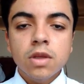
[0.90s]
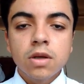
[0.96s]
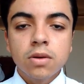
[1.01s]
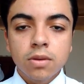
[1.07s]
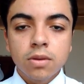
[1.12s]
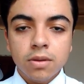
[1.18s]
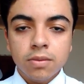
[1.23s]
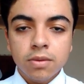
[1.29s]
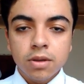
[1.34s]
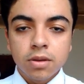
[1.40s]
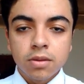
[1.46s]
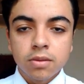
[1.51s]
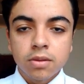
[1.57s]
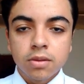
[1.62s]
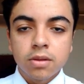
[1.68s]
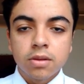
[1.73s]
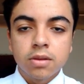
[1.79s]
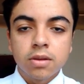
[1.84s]
Good
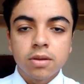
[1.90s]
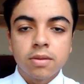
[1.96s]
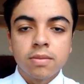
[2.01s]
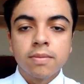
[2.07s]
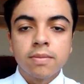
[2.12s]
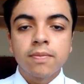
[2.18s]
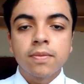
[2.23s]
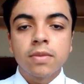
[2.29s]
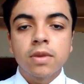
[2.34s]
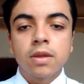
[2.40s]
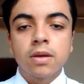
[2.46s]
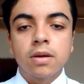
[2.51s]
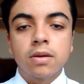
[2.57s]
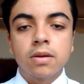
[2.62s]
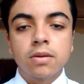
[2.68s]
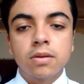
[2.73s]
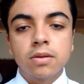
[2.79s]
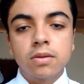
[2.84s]
afternoon, teacher.
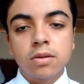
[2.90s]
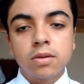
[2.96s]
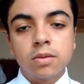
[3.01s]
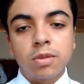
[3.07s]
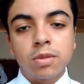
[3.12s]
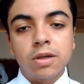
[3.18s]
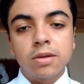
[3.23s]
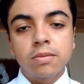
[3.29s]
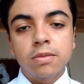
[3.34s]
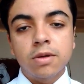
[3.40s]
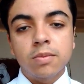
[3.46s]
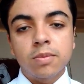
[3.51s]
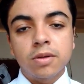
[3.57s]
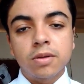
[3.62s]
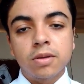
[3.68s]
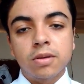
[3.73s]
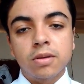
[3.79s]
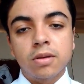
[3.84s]
I'm going to explain my
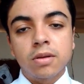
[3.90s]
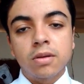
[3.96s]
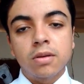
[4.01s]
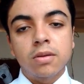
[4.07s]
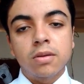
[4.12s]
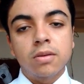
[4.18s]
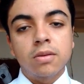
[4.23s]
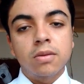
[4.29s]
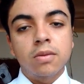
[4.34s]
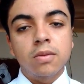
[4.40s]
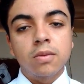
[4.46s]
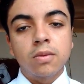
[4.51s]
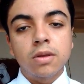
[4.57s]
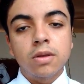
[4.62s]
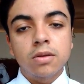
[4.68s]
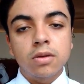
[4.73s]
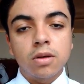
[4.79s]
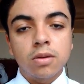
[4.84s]
presentation
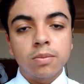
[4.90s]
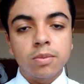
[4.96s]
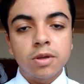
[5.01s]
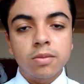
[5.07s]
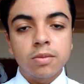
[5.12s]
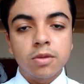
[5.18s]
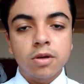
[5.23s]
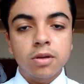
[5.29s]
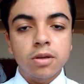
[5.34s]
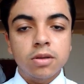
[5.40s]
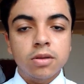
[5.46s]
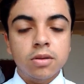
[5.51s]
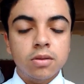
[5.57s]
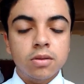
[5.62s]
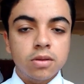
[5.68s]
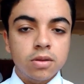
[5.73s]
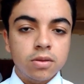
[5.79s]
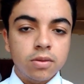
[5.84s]
with topic
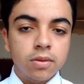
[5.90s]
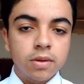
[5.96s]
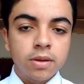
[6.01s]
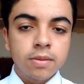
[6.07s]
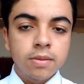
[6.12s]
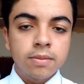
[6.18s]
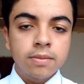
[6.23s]
monitor theory.